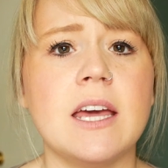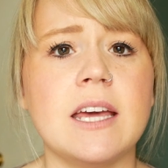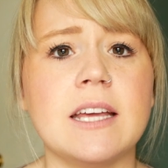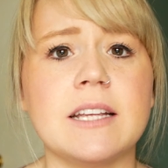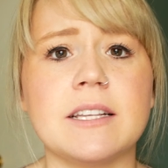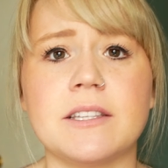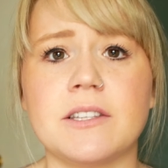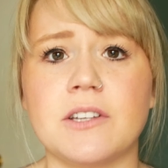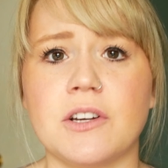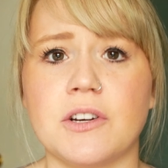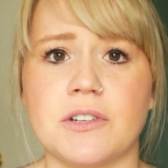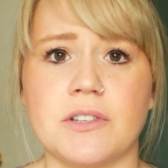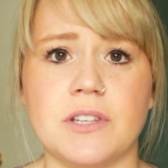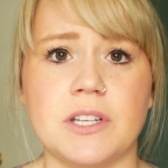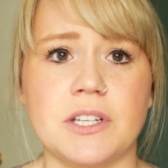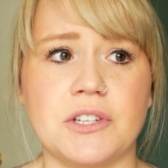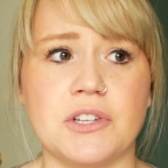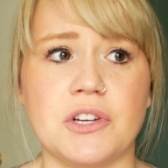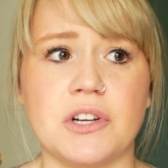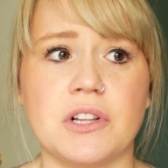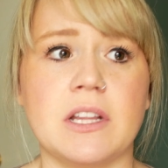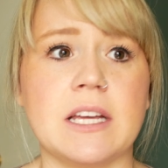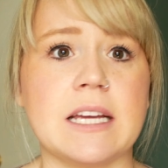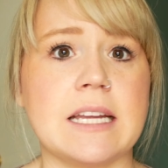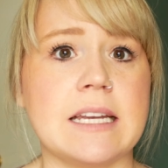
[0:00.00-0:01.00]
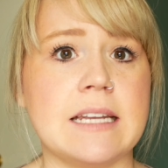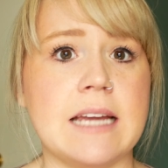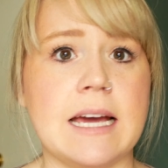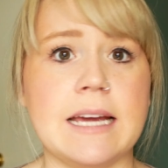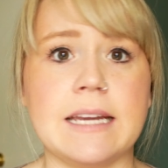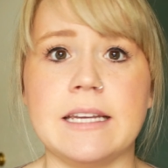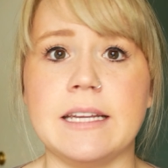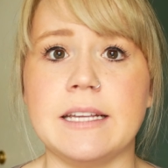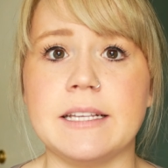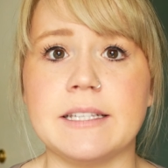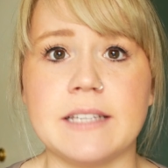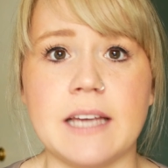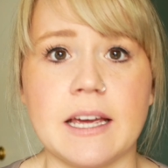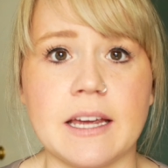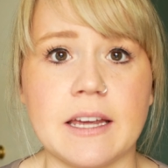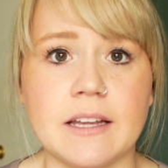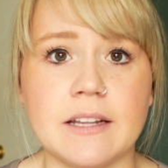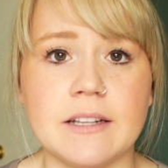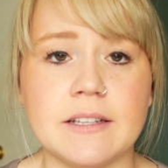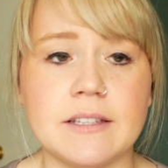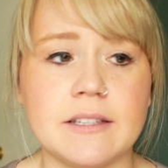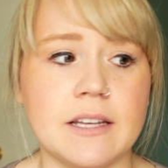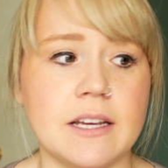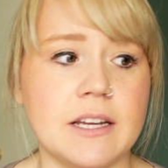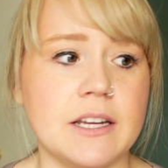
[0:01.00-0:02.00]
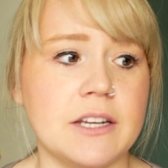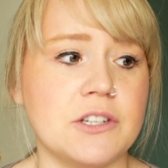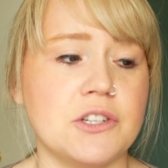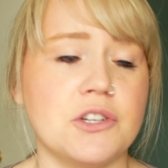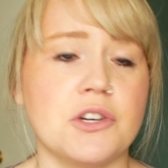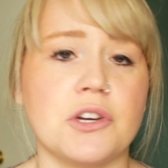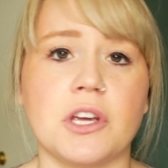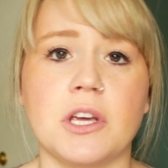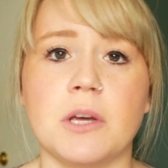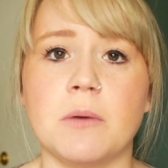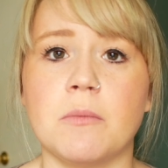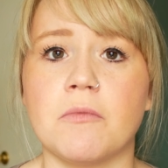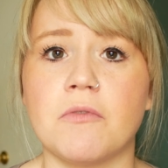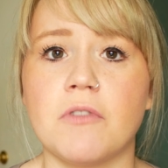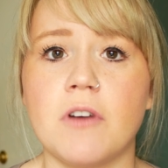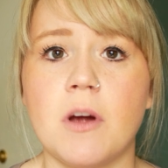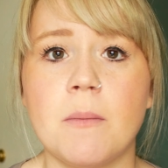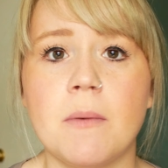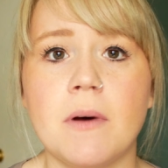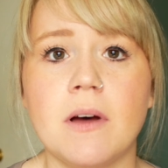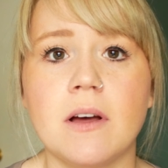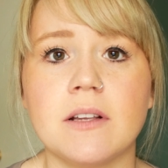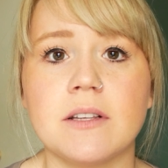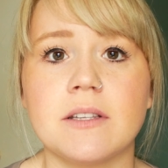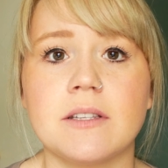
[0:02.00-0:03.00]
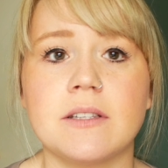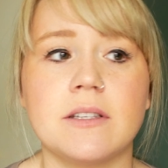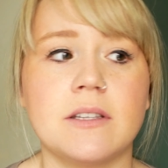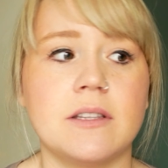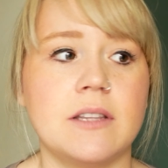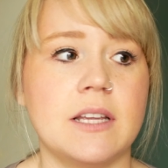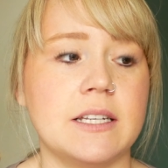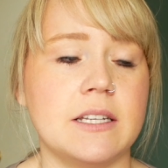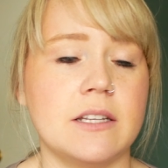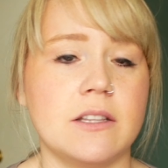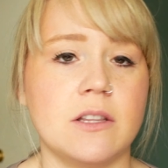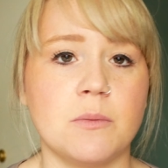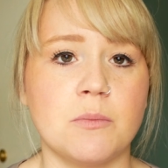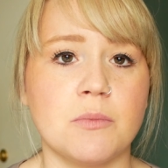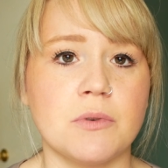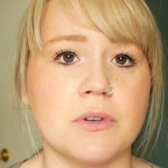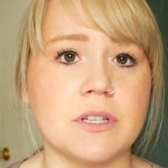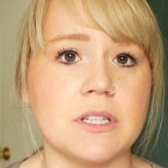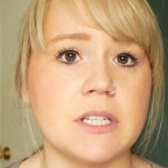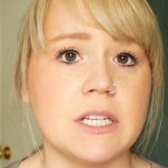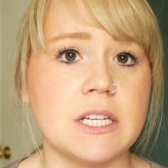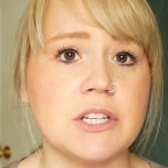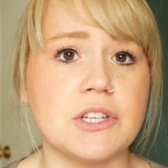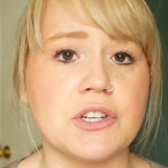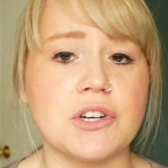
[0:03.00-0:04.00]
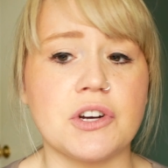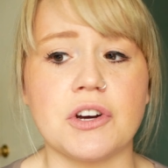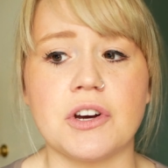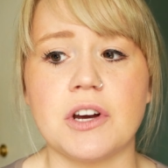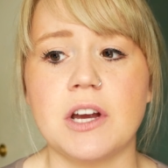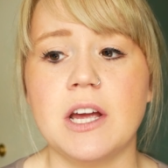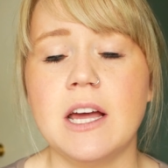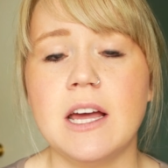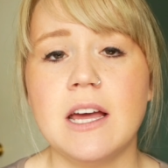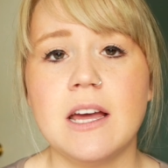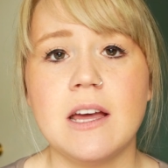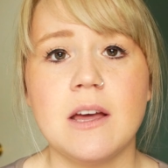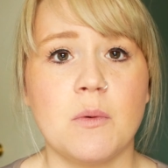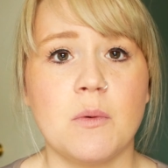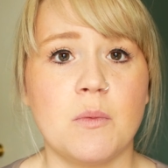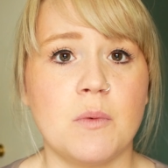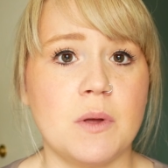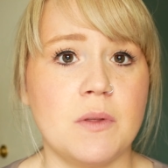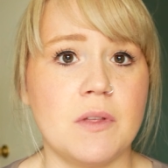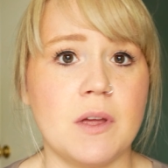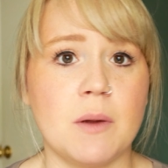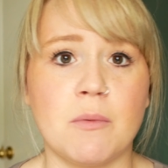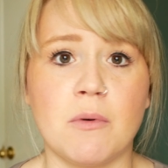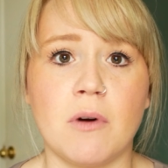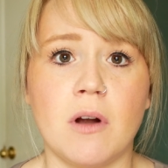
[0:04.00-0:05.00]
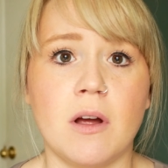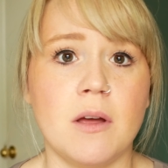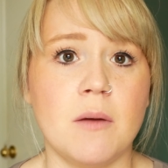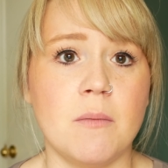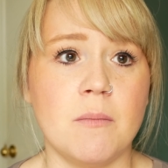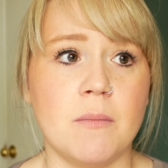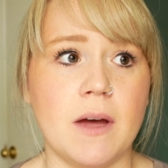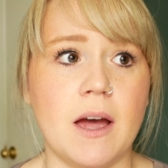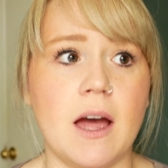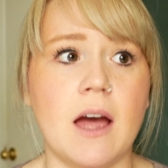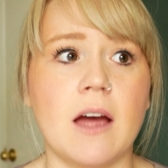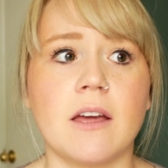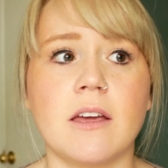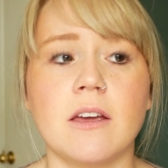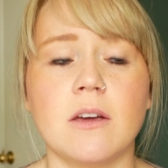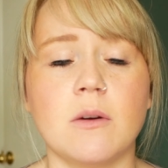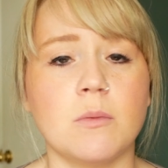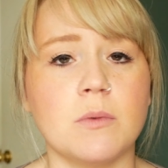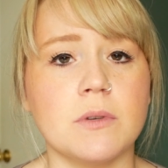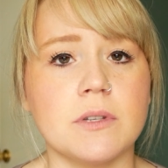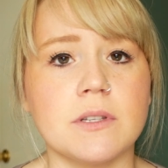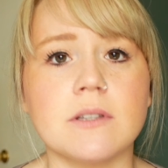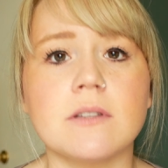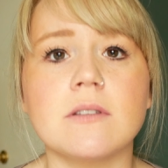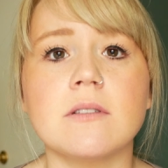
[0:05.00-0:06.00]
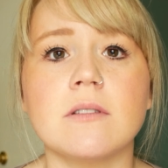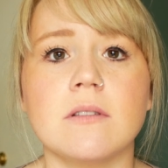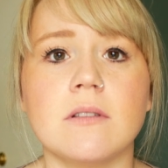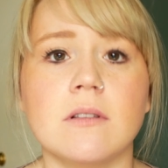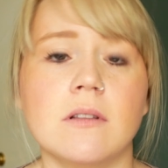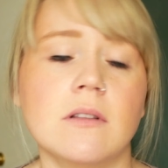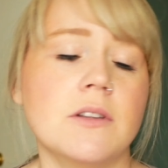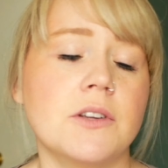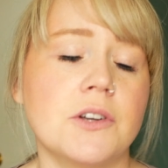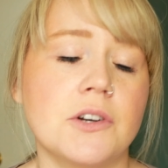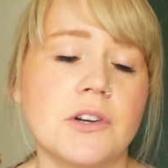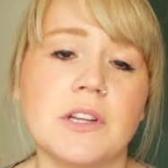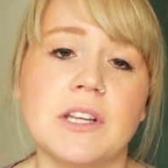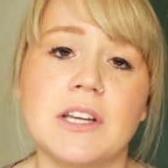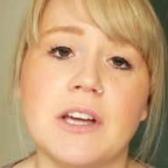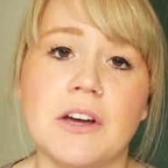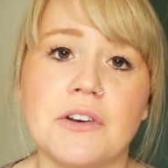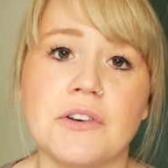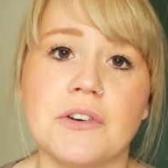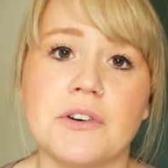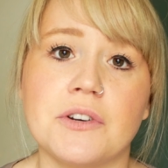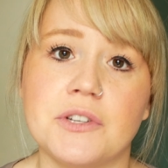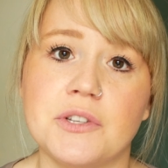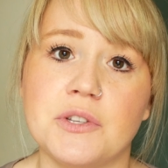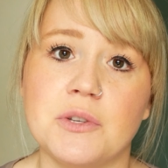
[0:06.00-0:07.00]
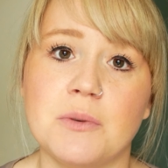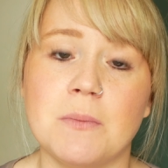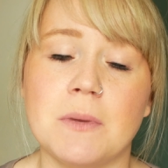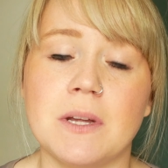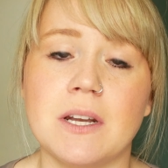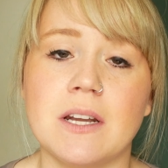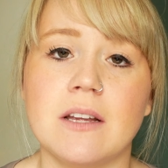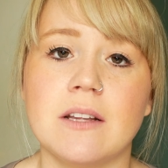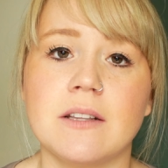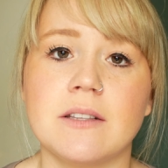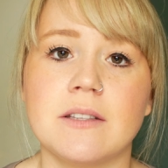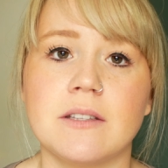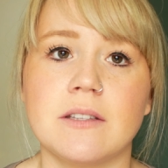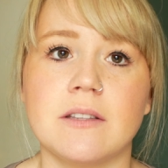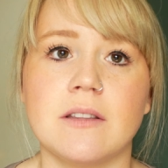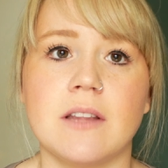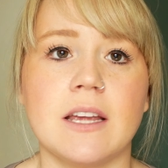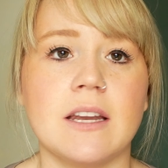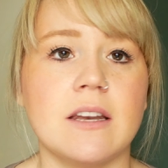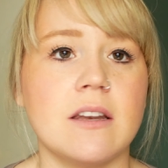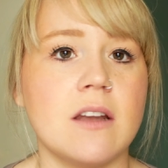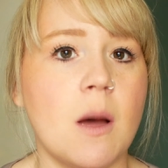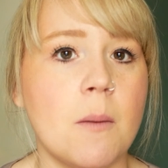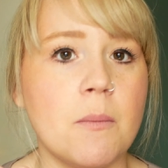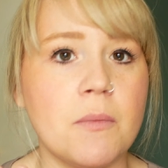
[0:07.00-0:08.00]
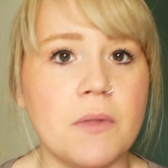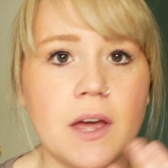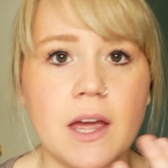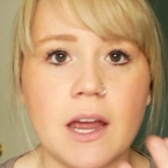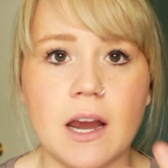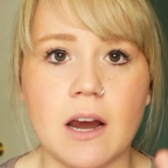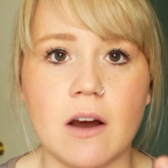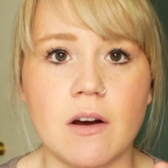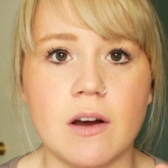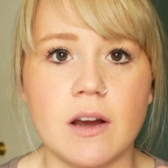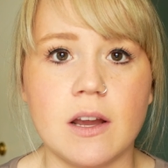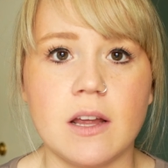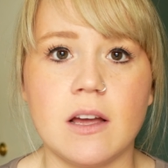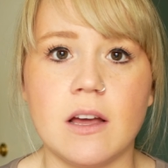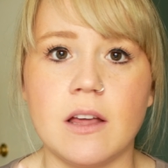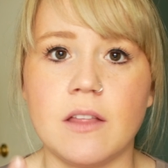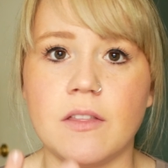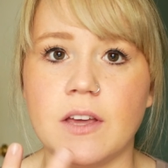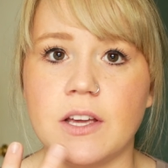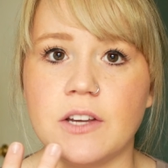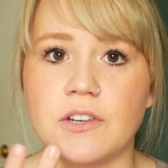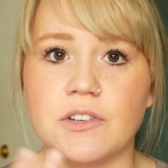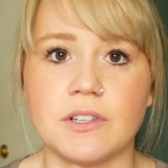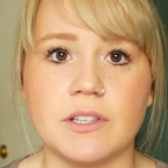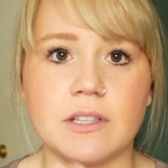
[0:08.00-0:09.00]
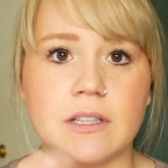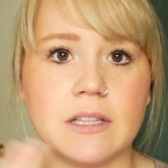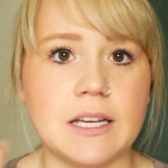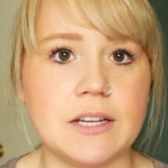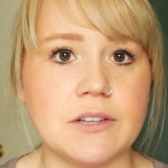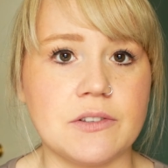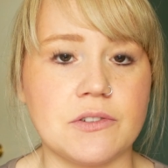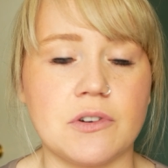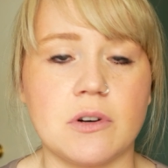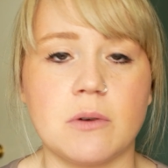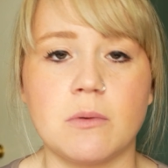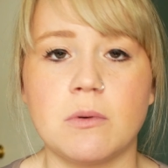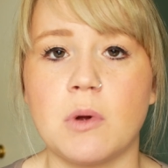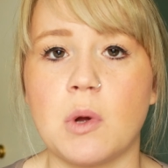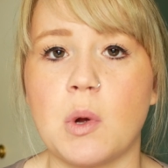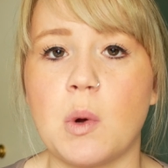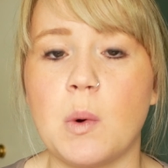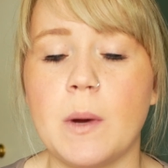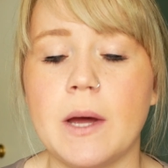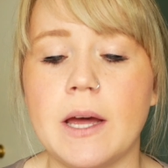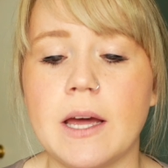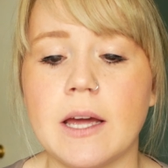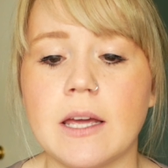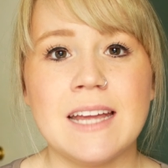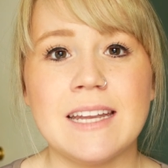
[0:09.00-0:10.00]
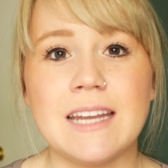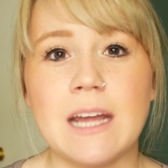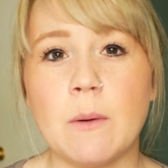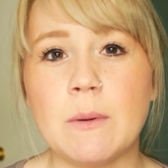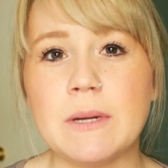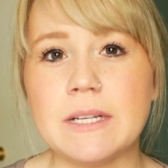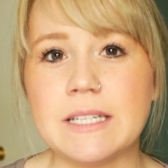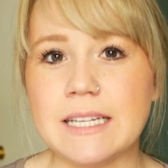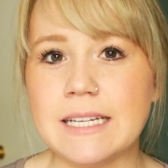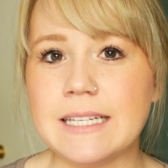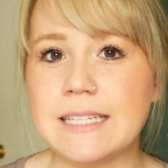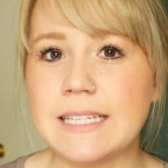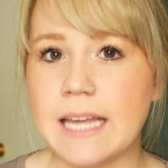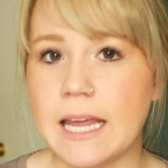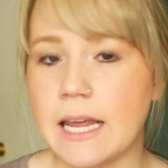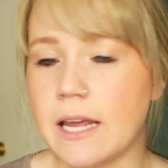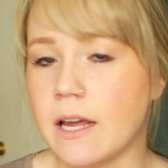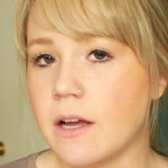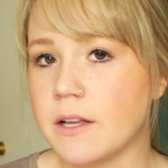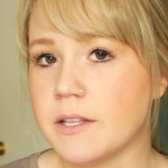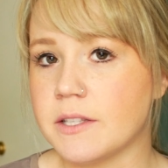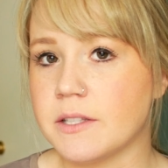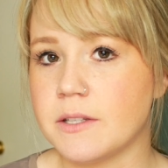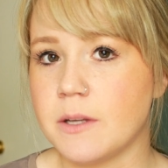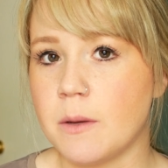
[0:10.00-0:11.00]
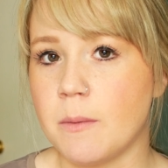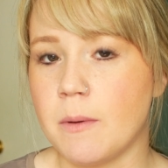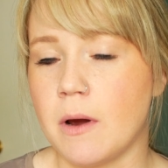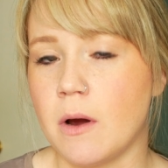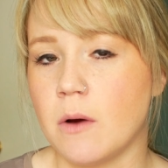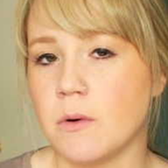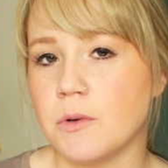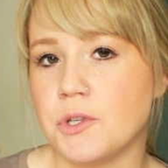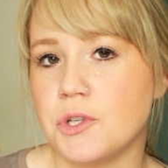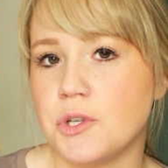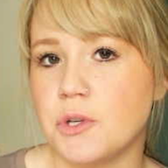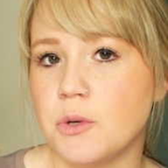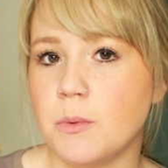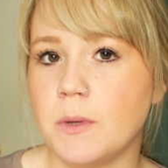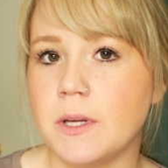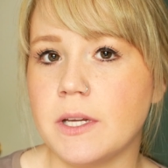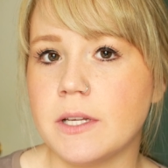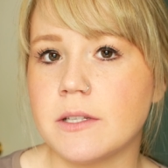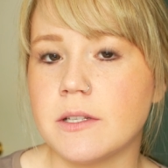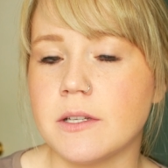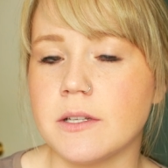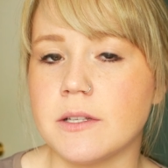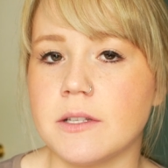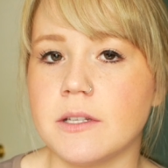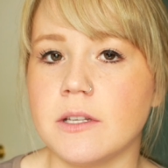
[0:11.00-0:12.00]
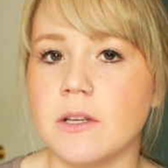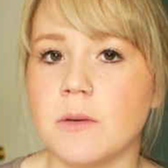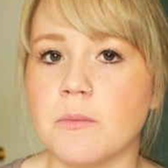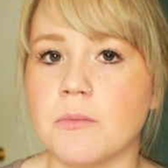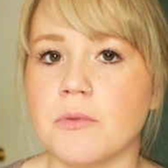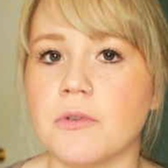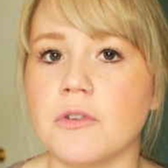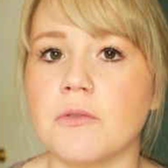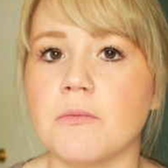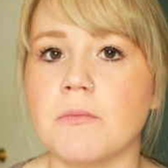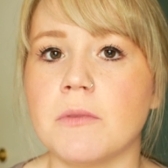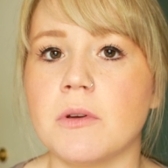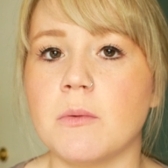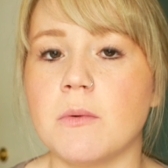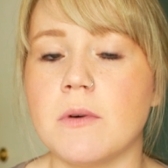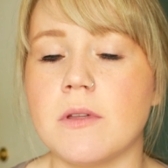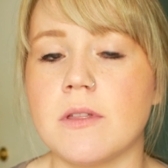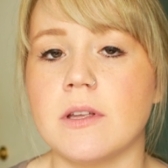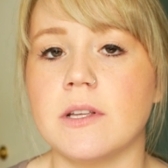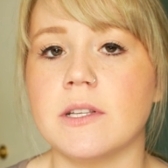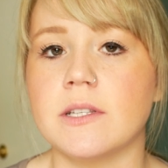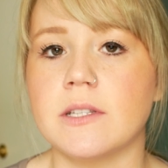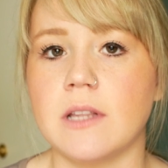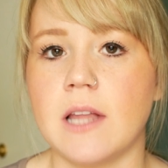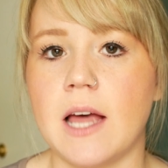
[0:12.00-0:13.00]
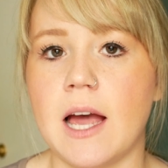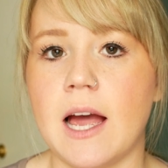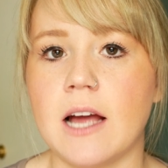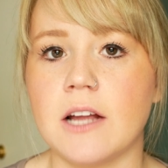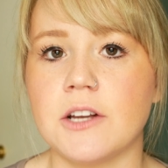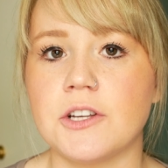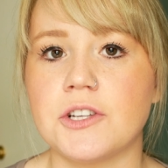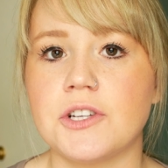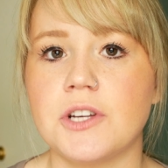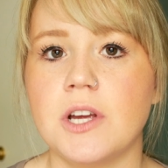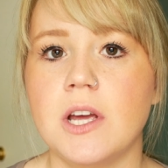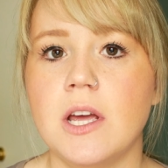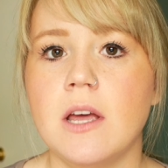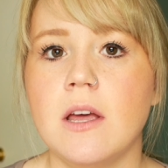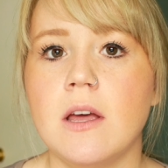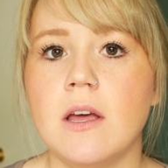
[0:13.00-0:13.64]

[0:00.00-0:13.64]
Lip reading: It seriously took like 90 seconds. They took him from us, they did the procedure, they brought him back. It was literally under 2 minutes. They numbed the area, they just laser it real quick. Now, it did take us about 2 weeks to see improvement with his latch.